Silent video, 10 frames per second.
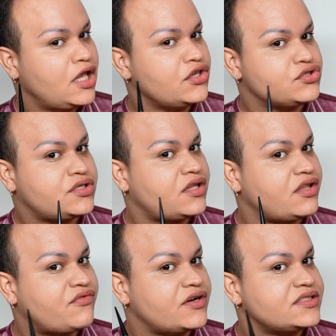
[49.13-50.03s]
you see the
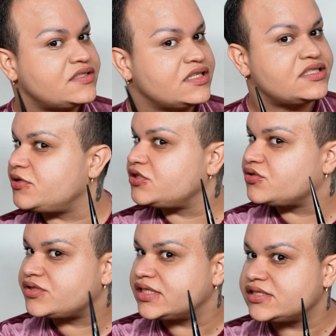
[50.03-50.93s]
difference, this
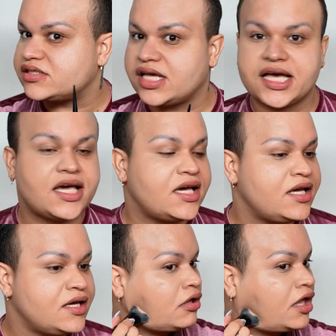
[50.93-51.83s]
versus this side.
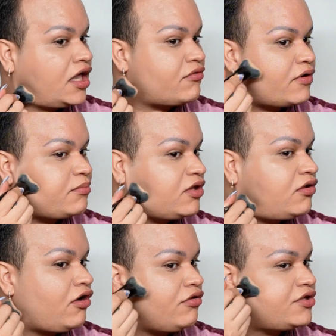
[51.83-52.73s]
Okay, Rimmel,
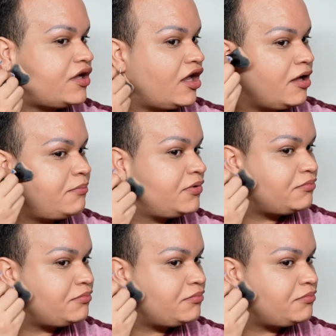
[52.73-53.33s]
hold up.